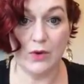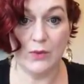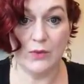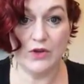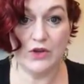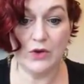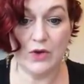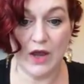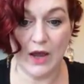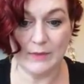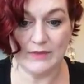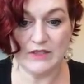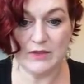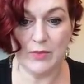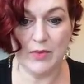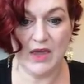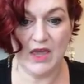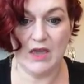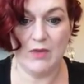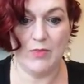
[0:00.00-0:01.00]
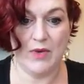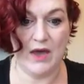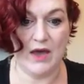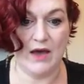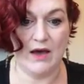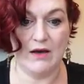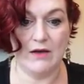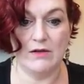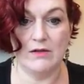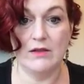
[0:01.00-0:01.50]
when you come to
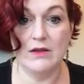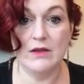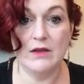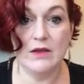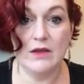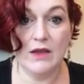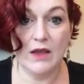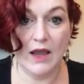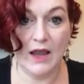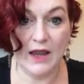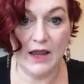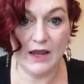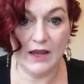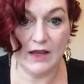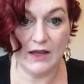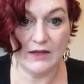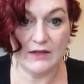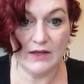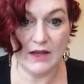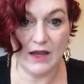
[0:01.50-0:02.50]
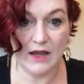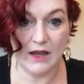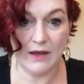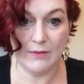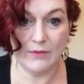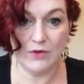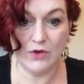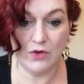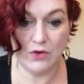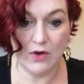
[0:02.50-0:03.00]
PayPal and
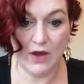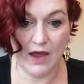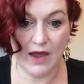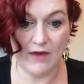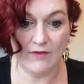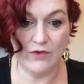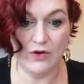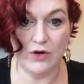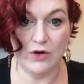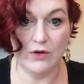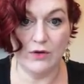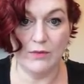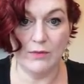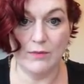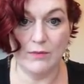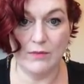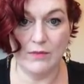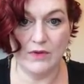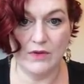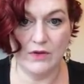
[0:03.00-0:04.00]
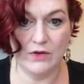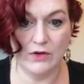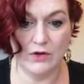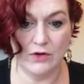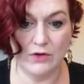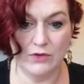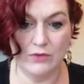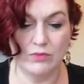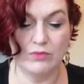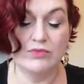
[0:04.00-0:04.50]
um, you have your
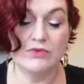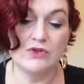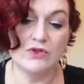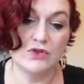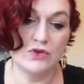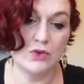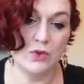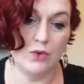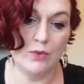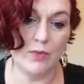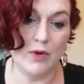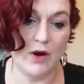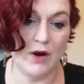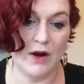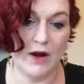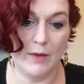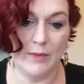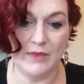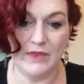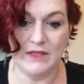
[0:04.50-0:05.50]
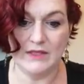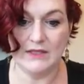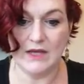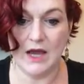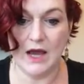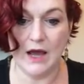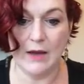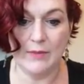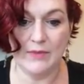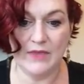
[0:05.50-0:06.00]
your toolbar up at the
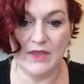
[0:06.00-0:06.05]
top.